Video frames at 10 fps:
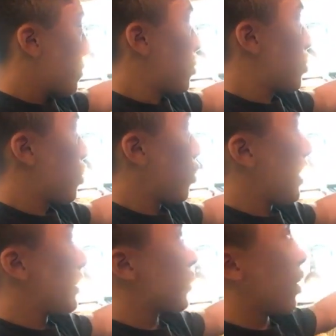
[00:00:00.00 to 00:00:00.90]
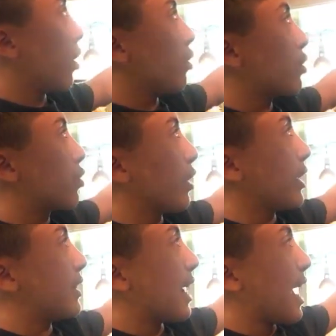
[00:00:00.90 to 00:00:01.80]
two Sonoran desert toads, three
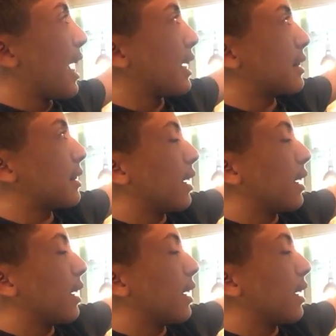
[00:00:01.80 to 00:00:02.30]
snakes,